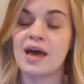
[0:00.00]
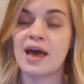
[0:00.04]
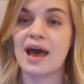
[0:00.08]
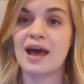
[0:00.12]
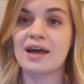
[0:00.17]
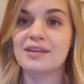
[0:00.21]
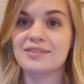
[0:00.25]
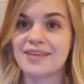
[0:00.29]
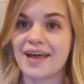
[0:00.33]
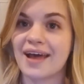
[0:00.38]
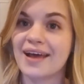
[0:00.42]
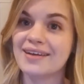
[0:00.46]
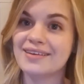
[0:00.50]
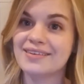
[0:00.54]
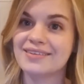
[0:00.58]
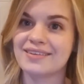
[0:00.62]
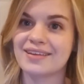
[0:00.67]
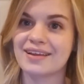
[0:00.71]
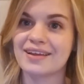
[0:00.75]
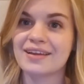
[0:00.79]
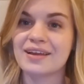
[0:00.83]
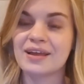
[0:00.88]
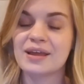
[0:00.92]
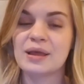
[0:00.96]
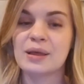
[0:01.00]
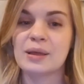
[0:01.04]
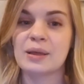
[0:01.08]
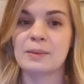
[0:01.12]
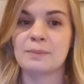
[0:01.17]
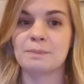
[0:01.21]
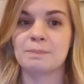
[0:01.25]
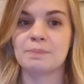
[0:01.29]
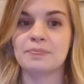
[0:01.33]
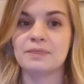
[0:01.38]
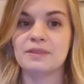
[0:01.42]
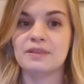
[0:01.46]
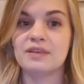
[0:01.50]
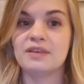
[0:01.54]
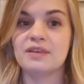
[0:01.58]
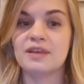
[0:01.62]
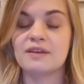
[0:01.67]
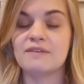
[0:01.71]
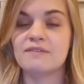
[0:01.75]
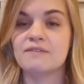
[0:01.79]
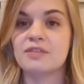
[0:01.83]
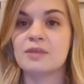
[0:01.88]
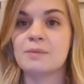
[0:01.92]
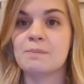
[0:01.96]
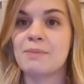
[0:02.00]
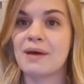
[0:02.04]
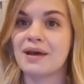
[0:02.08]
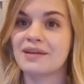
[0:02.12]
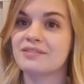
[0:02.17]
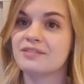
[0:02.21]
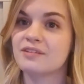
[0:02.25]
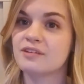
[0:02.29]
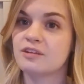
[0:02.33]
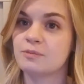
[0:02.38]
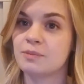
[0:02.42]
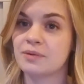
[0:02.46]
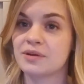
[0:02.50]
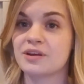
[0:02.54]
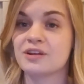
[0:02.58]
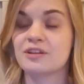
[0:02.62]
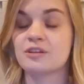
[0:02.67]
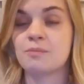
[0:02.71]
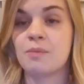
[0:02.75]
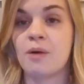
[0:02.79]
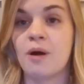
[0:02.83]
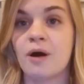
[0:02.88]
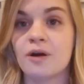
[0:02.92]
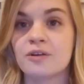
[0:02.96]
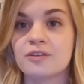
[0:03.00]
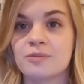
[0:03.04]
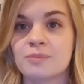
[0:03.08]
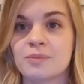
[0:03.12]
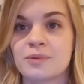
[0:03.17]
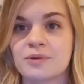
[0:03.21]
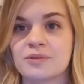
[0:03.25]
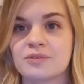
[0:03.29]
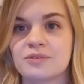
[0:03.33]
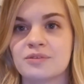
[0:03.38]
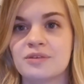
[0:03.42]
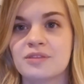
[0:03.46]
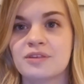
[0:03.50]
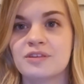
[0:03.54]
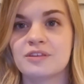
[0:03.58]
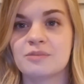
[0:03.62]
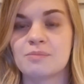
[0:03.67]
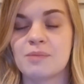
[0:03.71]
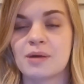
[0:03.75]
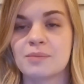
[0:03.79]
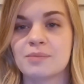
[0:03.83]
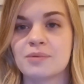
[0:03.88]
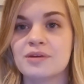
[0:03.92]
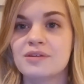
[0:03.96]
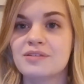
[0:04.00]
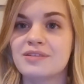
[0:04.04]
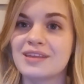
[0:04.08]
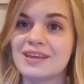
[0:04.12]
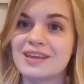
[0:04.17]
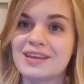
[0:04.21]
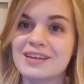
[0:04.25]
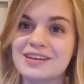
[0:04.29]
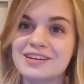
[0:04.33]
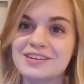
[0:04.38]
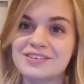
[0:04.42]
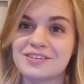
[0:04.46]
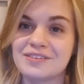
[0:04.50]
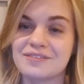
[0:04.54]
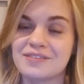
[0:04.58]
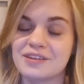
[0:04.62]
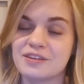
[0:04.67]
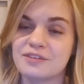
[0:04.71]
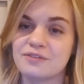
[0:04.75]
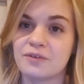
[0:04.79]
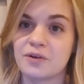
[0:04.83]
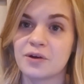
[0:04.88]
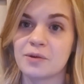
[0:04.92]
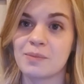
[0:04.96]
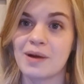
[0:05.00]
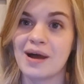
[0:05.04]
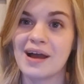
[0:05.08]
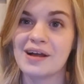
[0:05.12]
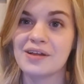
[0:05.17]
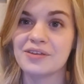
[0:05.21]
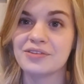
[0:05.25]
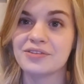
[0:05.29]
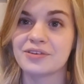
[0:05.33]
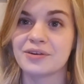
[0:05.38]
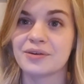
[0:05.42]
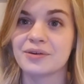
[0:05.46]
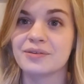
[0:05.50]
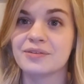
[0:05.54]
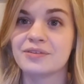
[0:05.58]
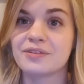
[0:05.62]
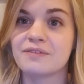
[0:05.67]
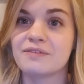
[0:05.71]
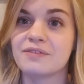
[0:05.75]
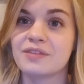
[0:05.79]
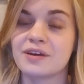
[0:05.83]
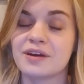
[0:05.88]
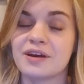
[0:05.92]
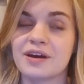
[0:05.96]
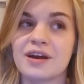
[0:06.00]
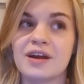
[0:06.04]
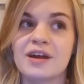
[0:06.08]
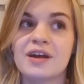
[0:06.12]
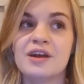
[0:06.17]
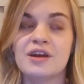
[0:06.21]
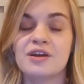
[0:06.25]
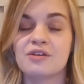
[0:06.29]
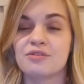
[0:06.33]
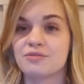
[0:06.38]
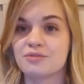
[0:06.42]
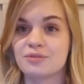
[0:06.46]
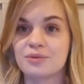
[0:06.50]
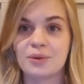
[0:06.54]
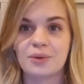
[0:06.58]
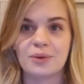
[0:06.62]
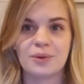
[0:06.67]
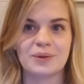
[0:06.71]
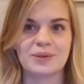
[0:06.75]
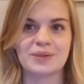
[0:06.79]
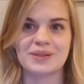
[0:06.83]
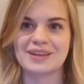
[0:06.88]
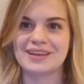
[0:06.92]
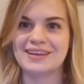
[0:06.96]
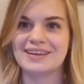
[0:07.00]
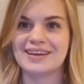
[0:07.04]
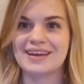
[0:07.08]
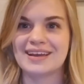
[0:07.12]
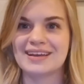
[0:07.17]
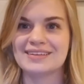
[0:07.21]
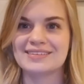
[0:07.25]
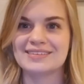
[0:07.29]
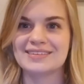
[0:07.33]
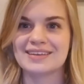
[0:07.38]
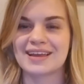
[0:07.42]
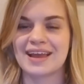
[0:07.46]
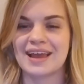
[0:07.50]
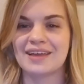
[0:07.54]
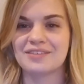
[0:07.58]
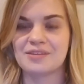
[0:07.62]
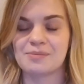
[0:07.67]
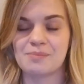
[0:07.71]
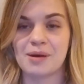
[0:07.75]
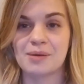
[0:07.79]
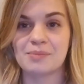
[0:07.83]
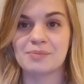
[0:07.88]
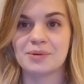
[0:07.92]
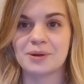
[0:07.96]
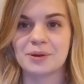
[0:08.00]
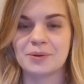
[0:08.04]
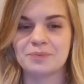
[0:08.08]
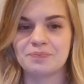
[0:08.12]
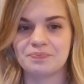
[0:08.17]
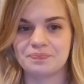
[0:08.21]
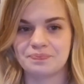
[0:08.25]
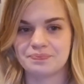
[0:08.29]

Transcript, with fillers: as AIESEC, give the best experience possible to these members in each of these four milestones of their role in AIESEC as a member.